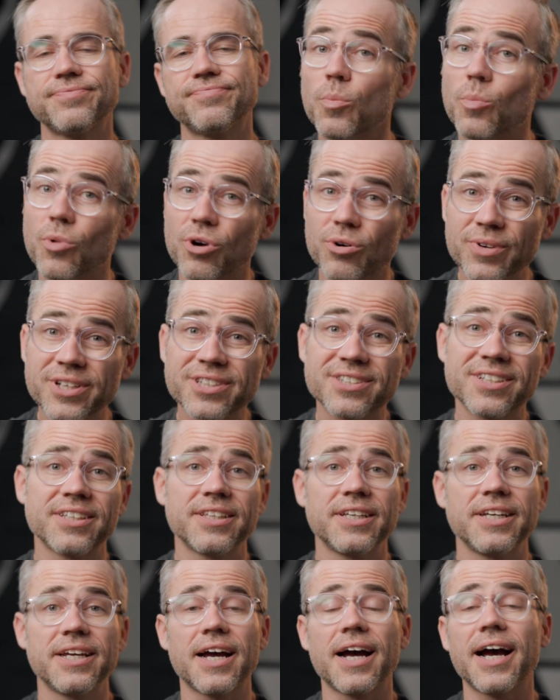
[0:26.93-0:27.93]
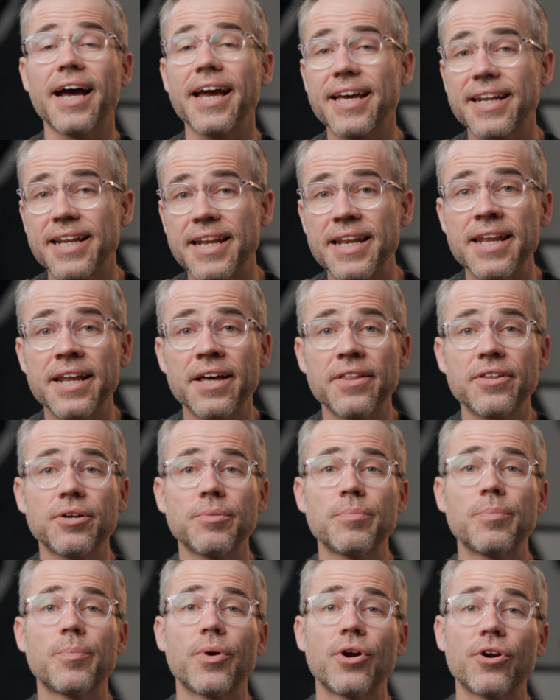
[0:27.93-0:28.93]
More recently, I had another
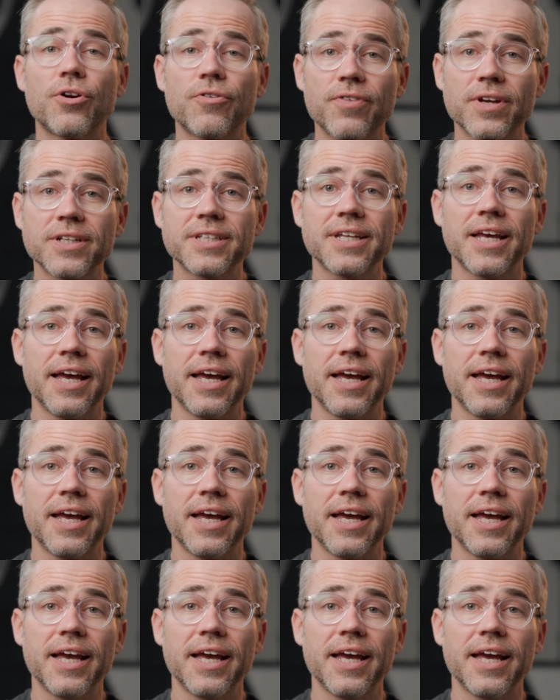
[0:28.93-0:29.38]
perfect